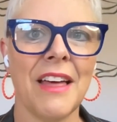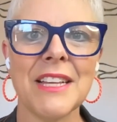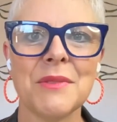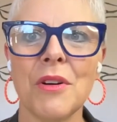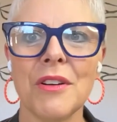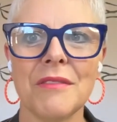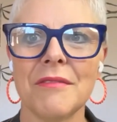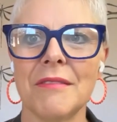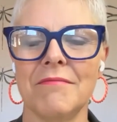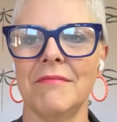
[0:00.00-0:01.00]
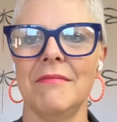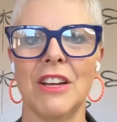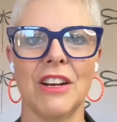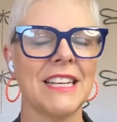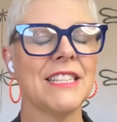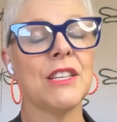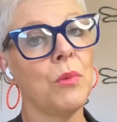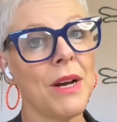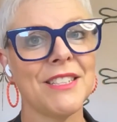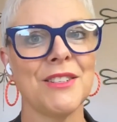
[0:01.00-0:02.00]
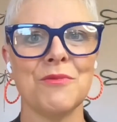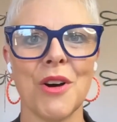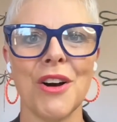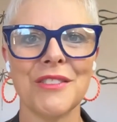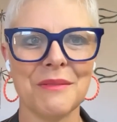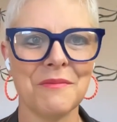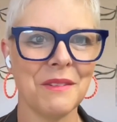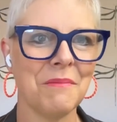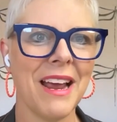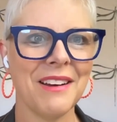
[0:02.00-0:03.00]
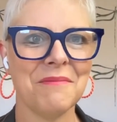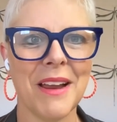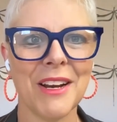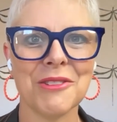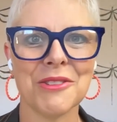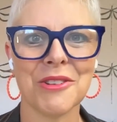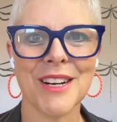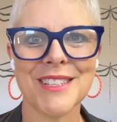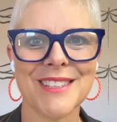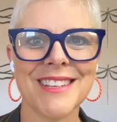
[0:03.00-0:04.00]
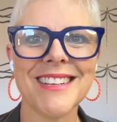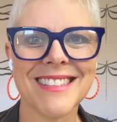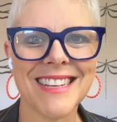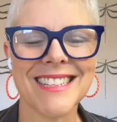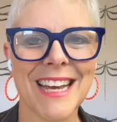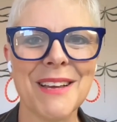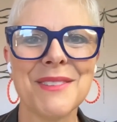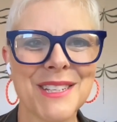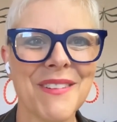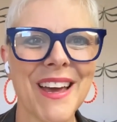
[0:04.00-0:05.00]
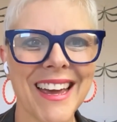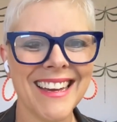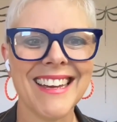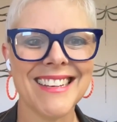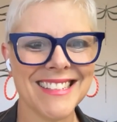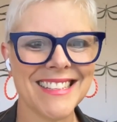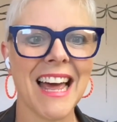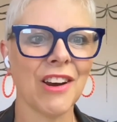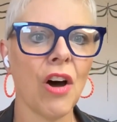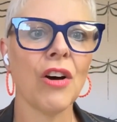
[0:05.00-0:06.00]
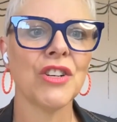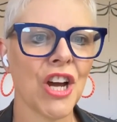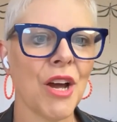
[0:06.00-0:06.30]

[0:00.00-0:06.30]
what, at least the Western world, the main medical crisis is, it seems to me, is that long-term